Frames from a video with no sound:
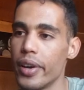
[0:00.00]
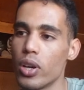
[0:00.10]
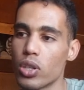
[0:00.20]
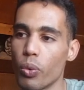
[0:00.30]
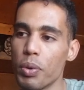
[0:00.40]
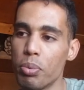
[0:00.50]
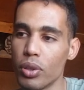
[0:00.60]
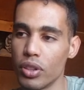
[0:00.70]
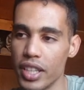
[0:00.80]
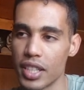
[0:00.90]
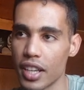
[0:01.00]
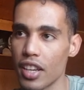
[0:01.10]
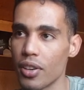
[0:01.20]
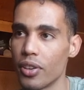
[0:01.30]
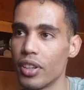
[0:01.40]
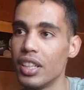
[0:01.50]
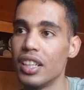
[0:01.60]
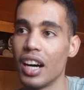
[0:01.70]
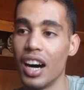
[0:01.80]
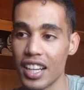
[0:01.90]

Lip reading: So we put this here, and